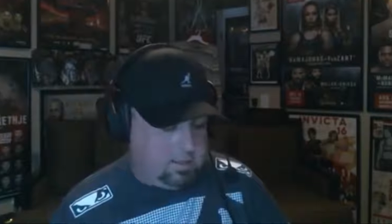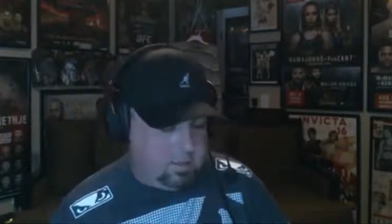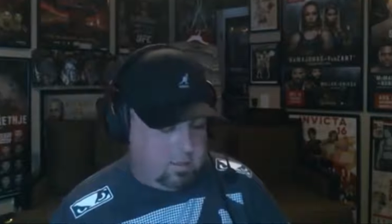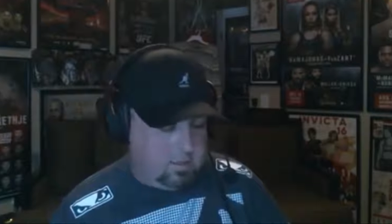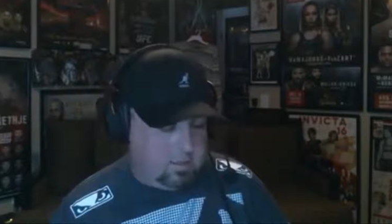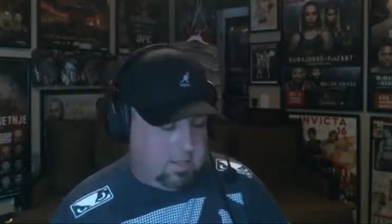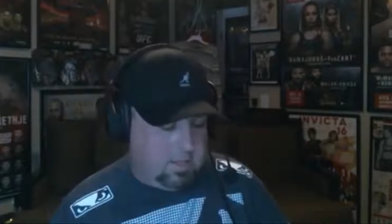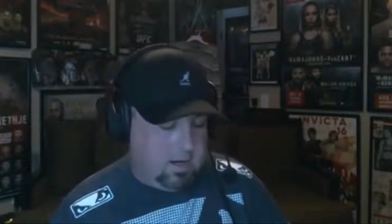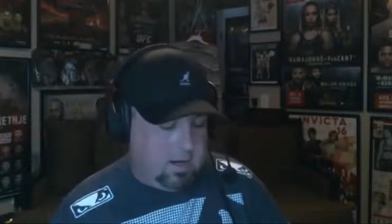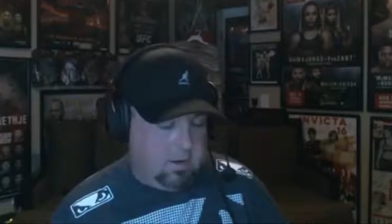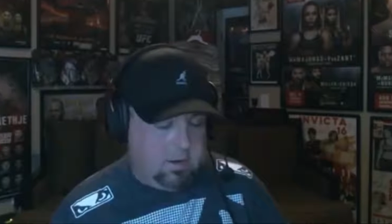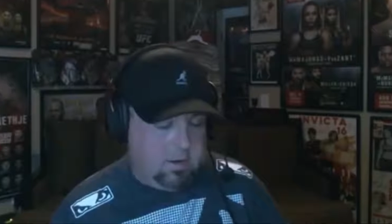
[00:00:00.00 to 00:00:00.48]
it
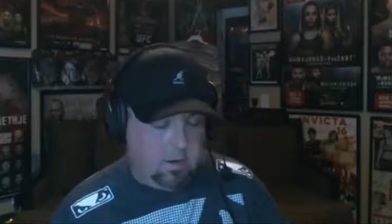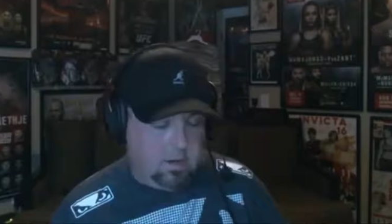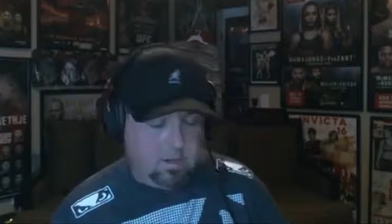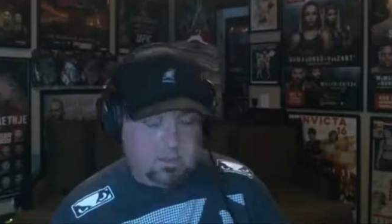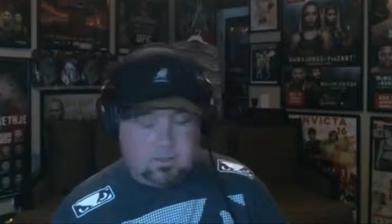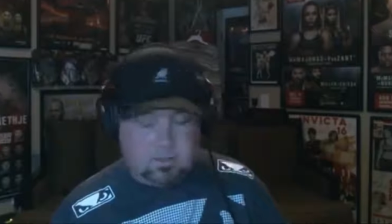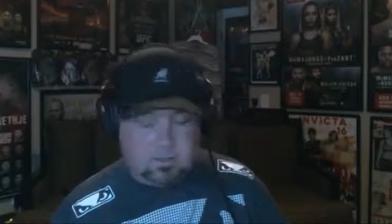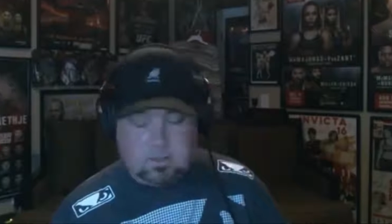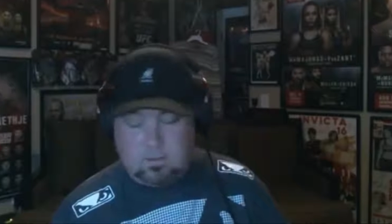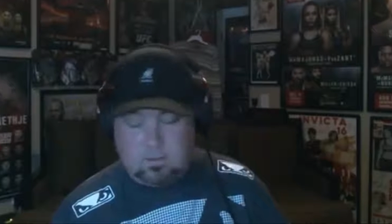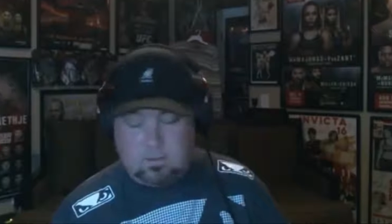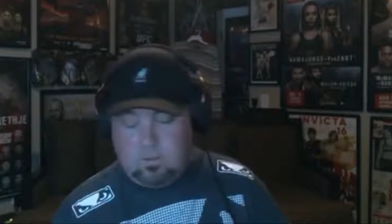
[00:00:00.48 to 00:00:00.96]
turns out,
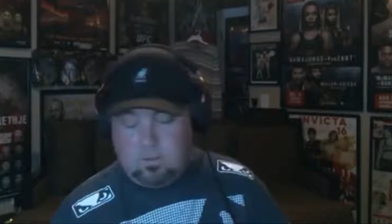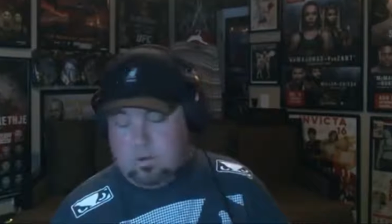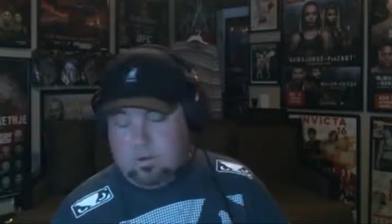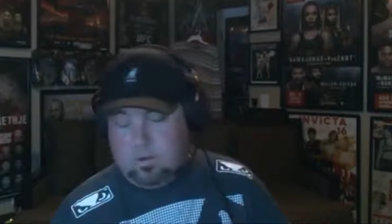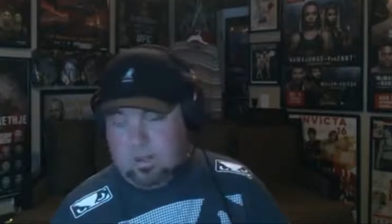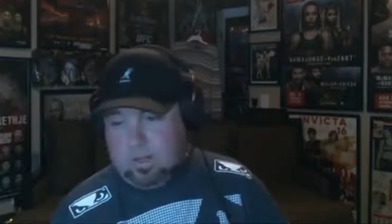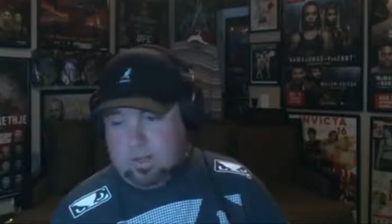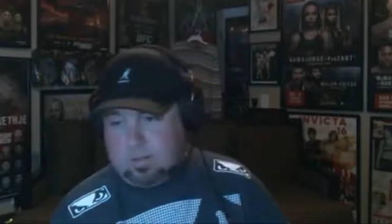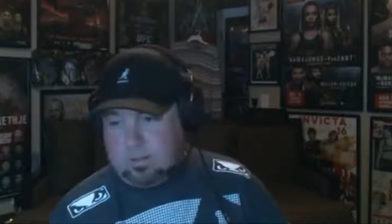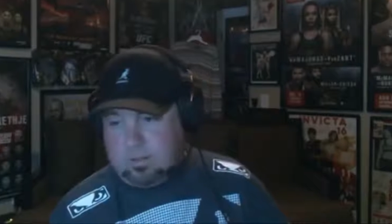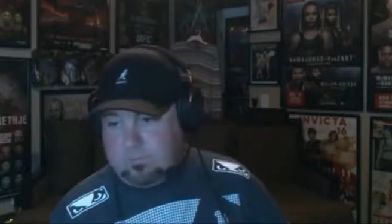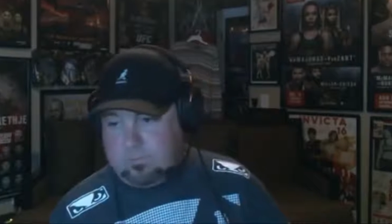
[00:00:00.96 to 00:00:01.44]
uh,
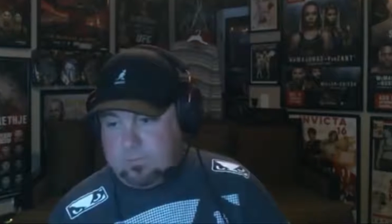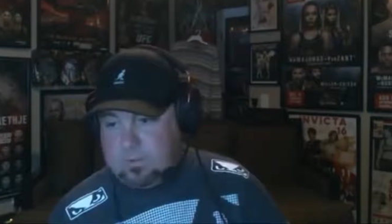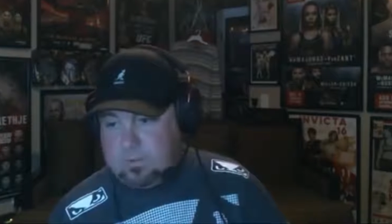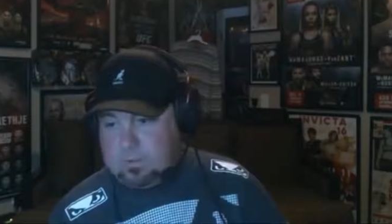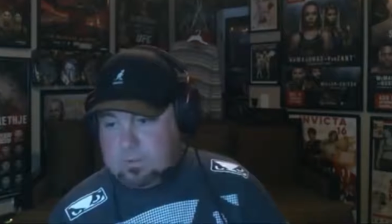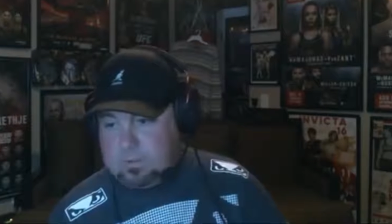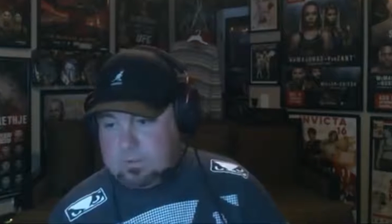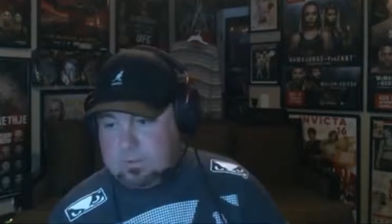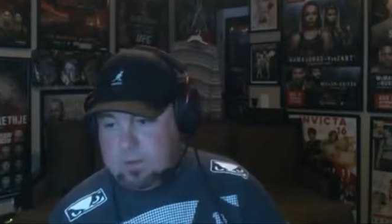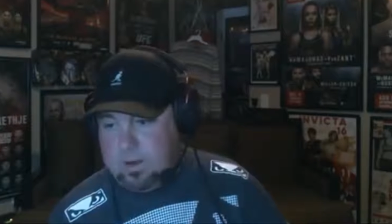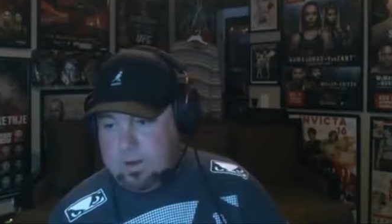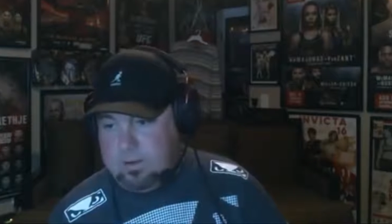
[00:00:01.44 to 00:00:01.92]
Cerrone got the
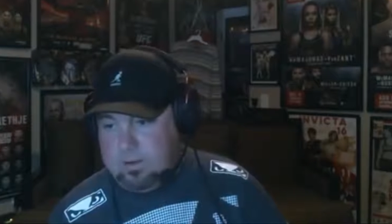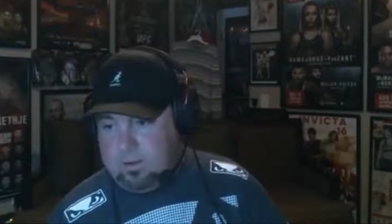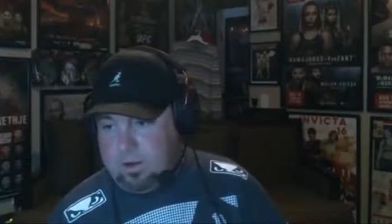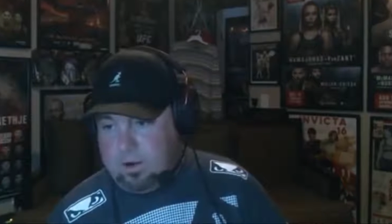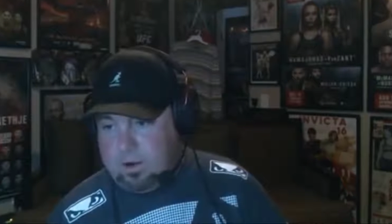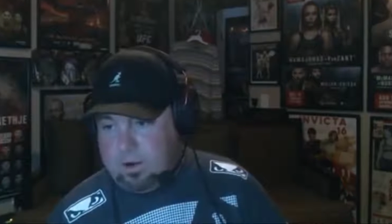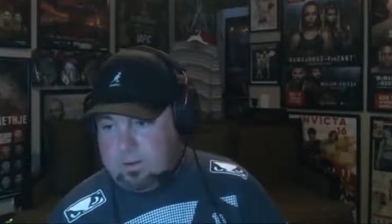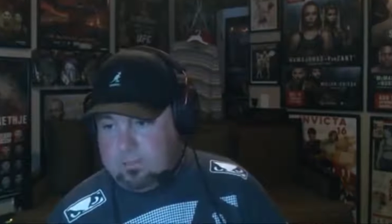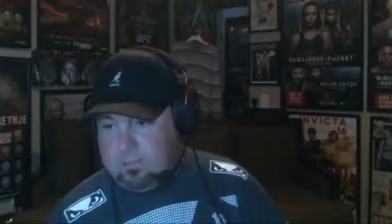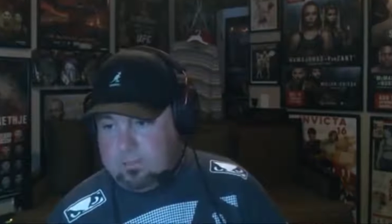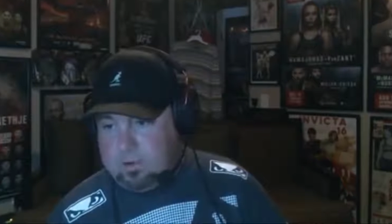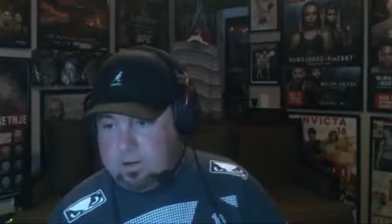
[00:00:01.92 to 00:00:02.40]
first round
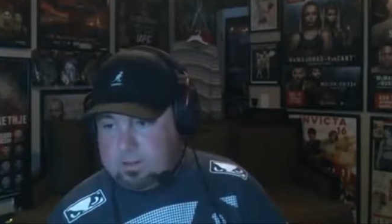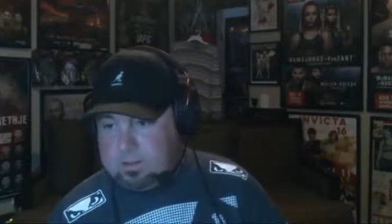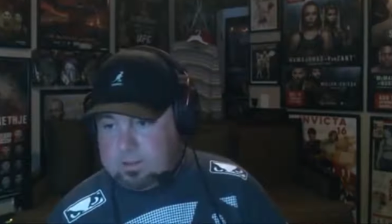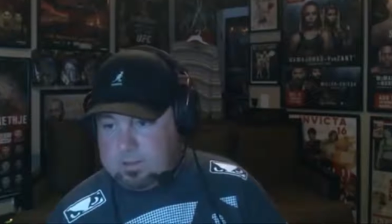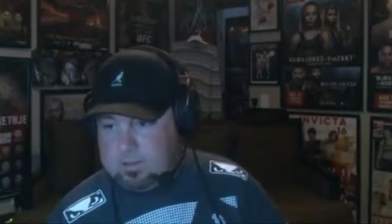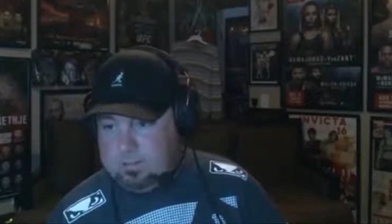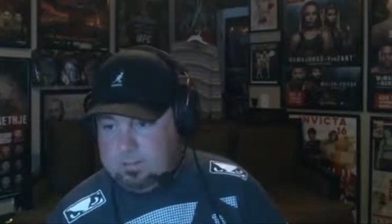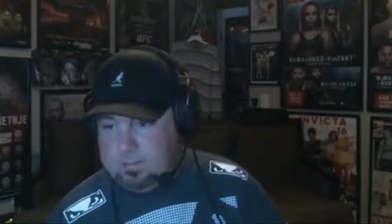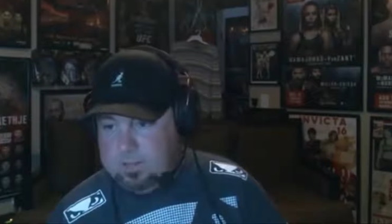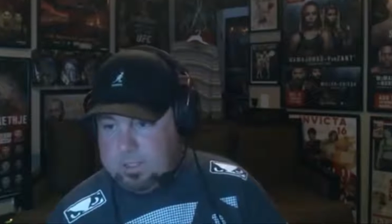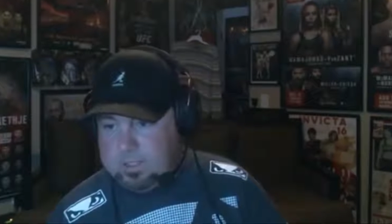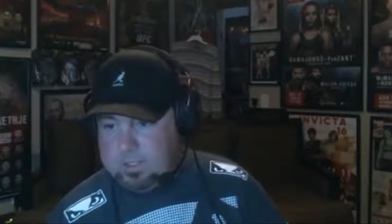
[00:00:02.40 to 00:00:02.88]
armbar
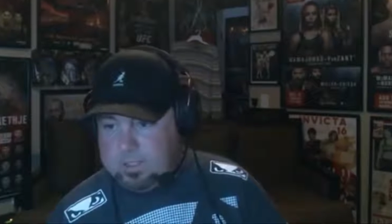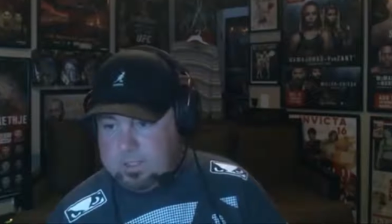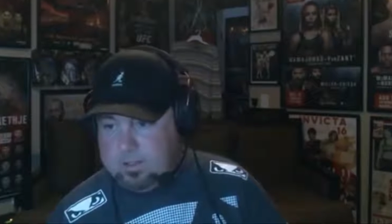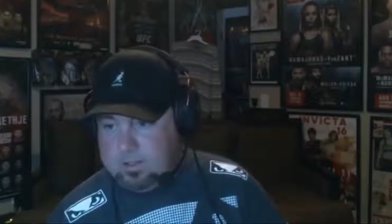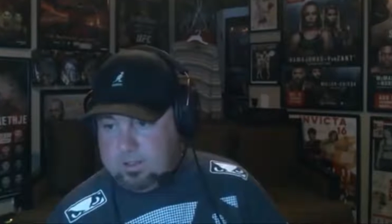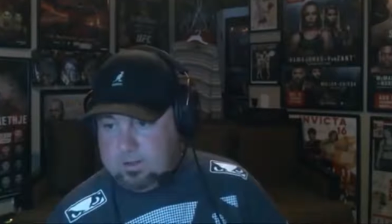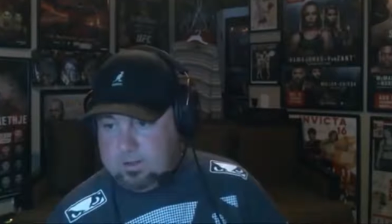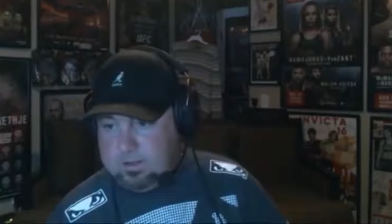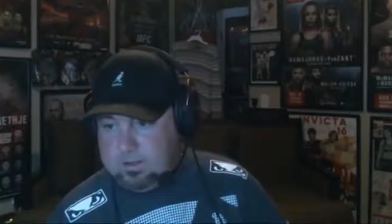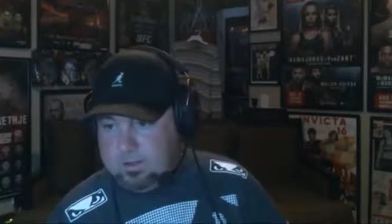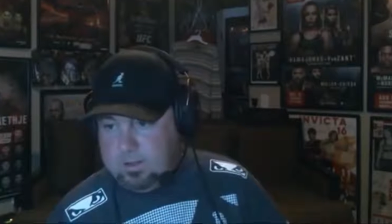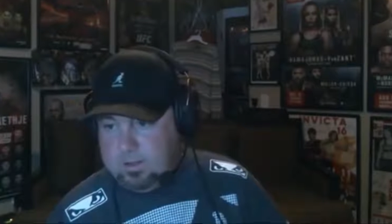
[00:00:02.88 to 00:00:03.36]

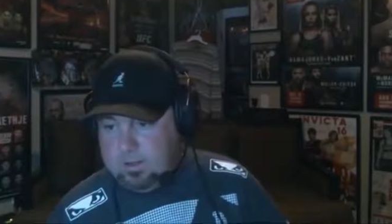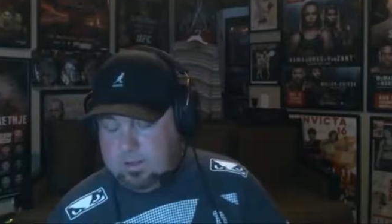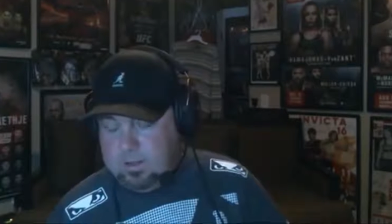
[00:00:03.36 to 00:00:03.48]
submission,